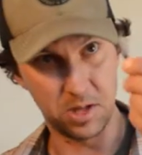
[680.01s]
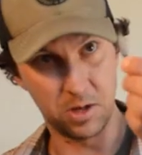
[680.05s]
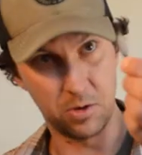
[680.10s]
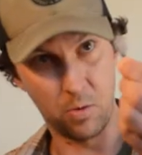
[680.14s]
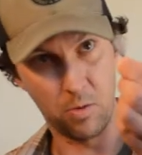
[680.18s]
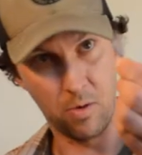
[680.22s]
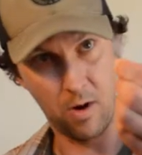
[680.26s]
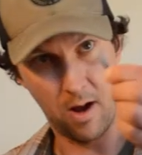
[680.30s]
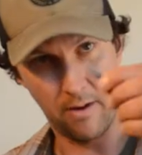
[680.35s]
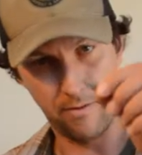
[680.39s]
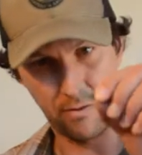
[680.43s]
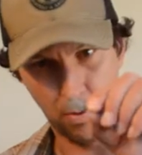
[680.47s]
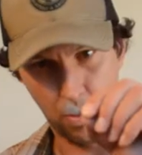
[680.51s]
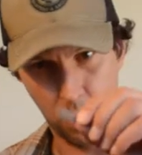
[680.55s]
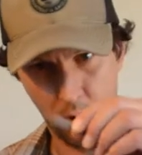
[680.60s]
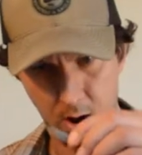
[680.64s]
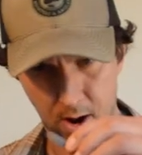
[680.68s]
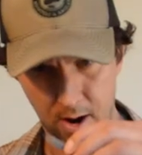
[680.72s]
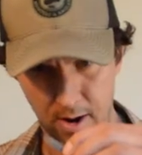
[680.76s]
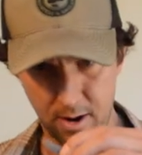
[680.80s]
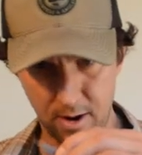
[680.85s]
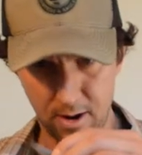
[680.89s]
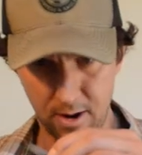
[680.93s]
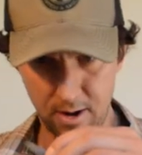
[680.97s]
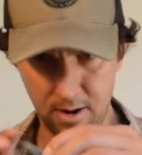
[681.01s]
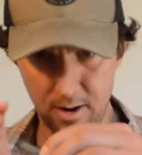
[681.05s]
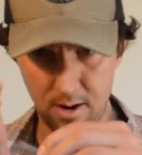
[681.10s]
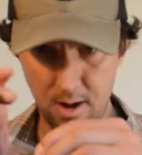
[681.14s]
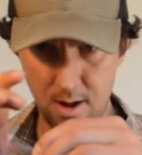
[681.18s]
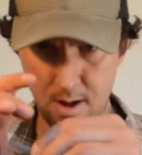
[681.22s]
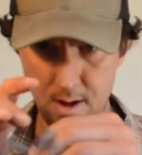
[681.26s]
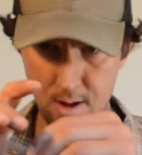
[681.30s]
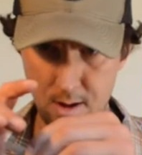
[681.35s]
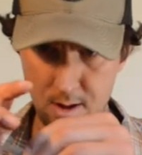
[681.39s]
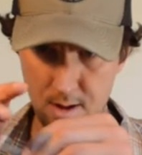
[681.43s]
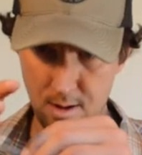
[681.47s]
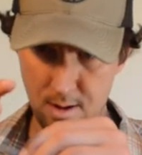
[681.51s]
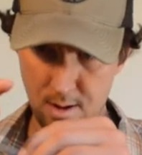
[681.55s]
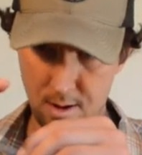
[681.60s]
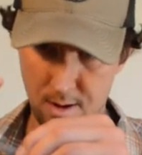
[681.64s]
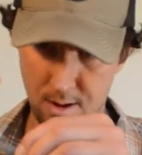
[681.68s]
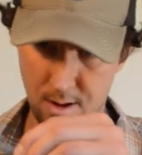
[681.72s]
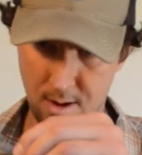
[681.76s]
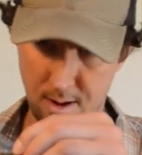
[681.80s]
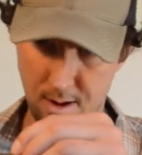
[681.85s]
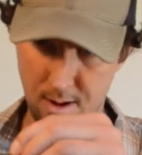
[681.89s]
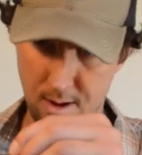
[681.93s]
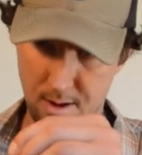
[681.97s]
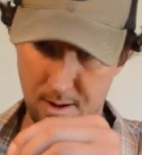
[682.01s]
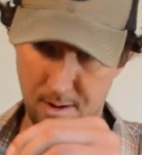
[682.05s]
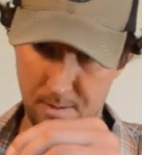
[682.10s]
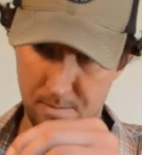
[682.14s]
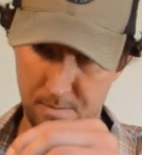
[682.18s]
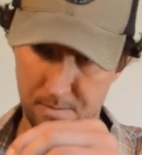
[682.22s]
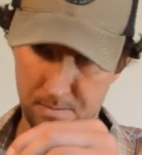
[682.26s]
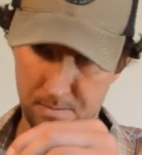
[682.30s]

in rough water. Um,